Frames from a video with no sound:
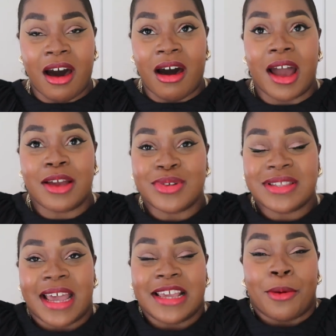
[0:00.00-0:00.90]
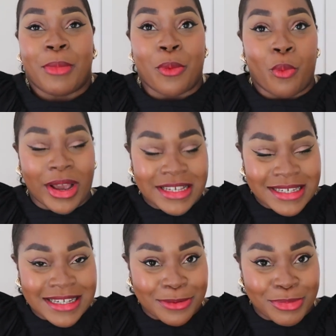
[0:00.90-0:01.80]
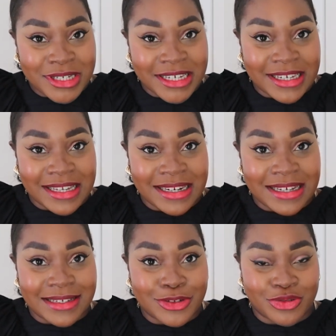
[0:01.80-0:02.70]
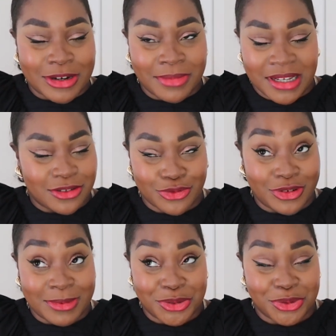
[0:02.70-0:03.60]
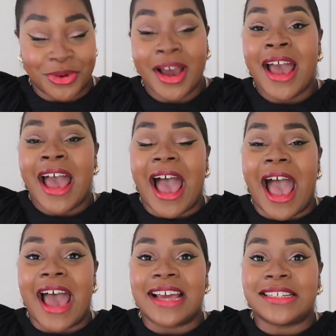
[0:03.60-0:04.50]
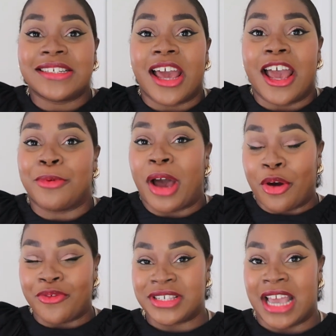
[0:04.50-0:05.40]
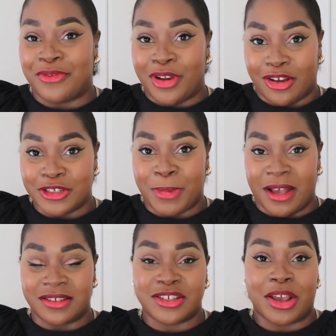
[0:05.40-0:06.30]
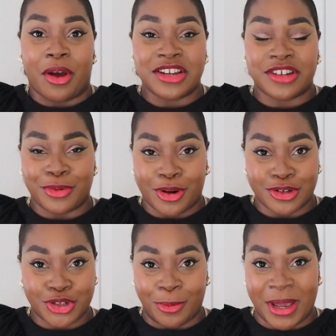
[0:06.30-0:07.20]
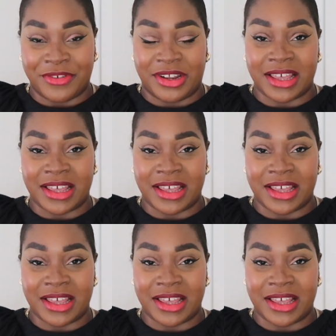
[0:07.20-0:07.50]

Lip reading: I would say that my waist isn't particularly trim, it's not trim at all, and I obviously have large busts, so I don't want to look top heavy.